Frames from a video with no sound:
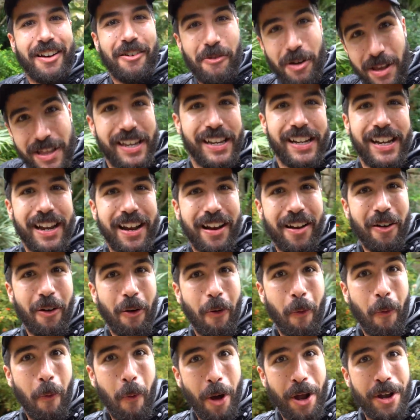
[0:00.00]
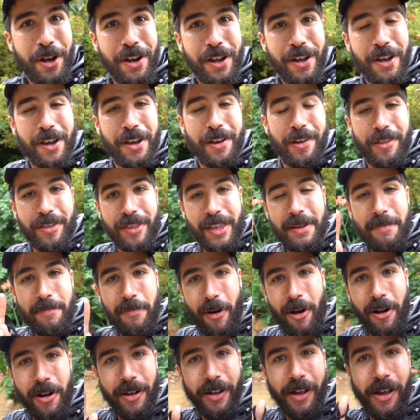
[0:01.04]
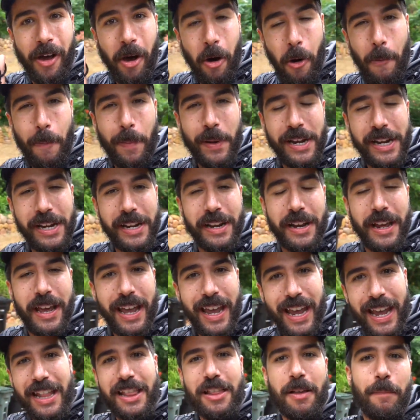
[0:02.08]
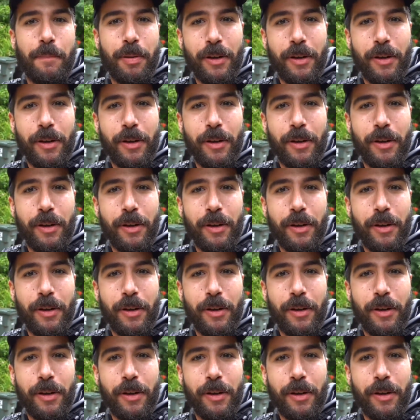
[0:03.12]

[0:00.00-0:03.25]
We did it. One theme park opening in the